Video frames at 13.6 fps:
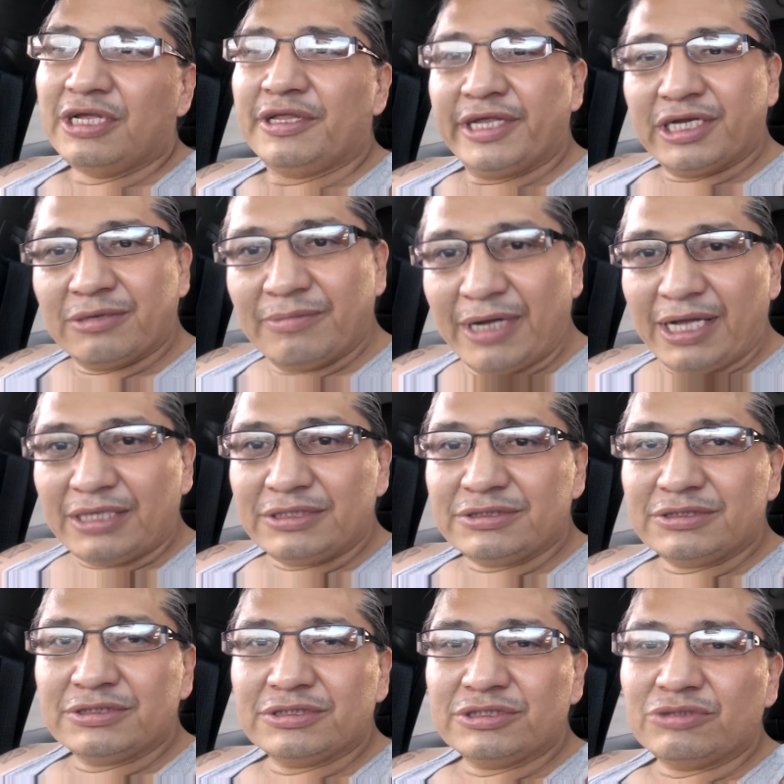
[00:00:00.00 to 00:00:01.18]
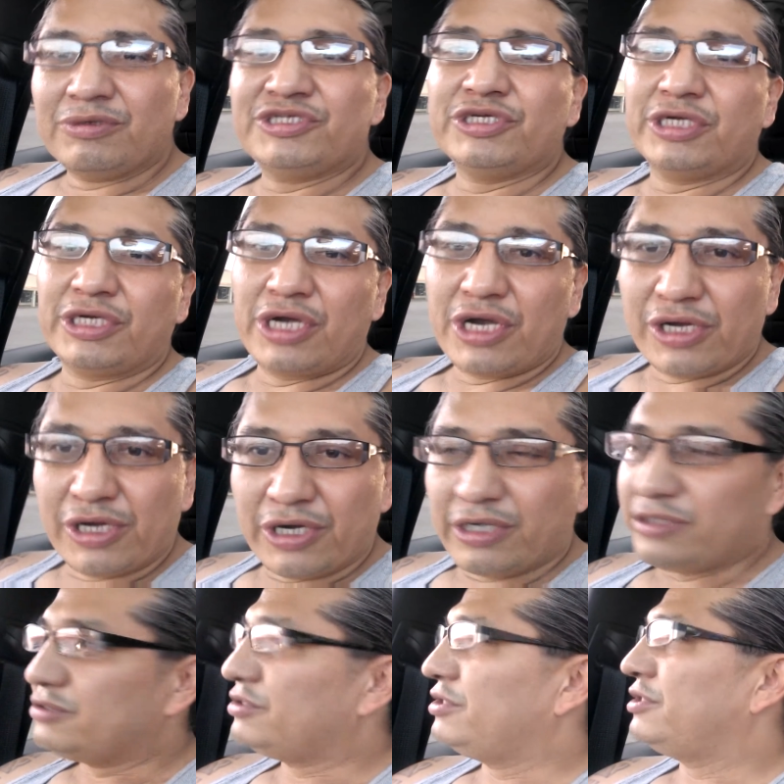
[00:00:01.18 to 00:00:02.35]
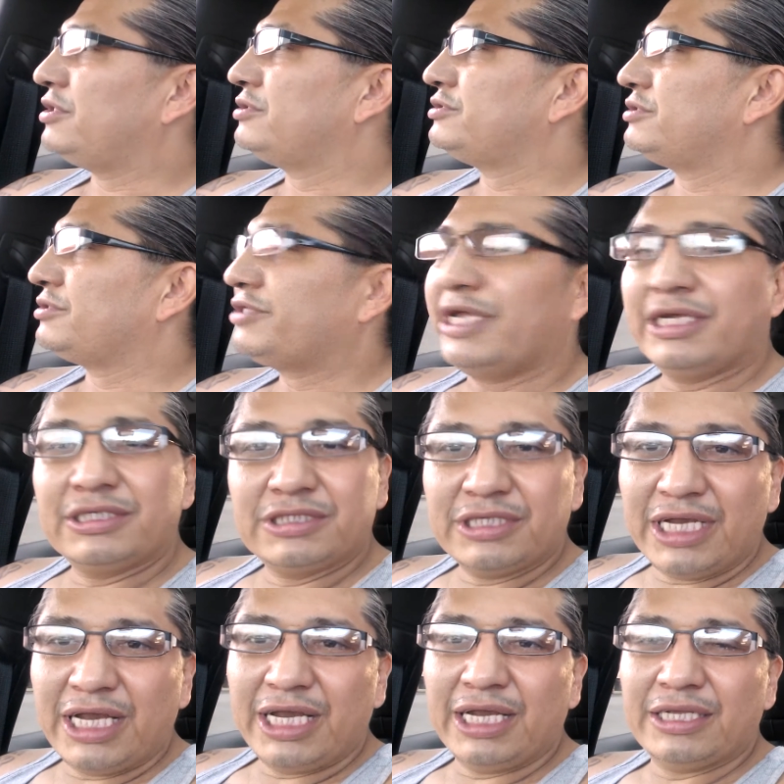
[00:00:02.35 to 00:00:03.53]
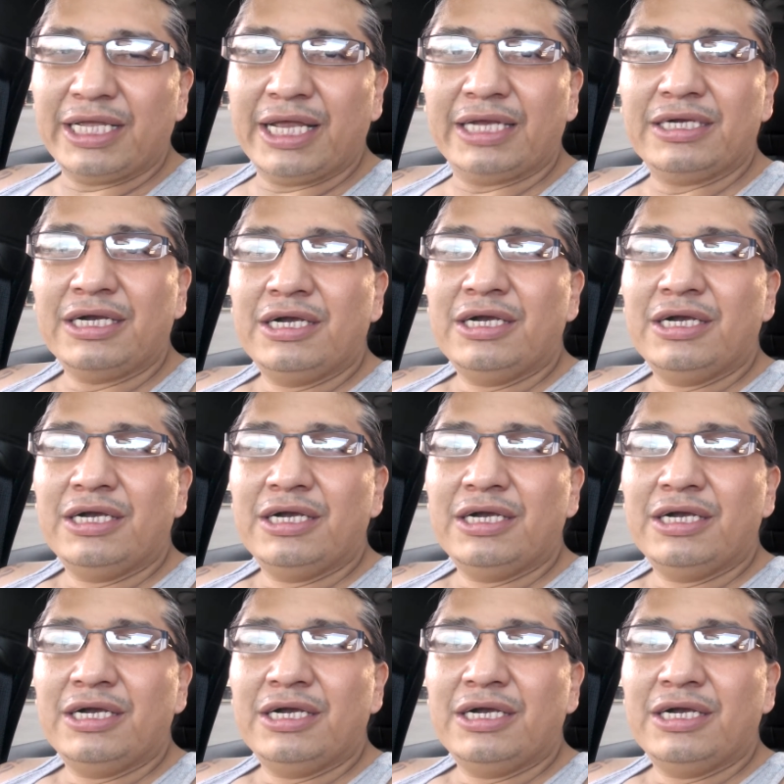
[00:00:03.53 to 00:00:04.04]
Think about the ones you're going to hurt. So think today that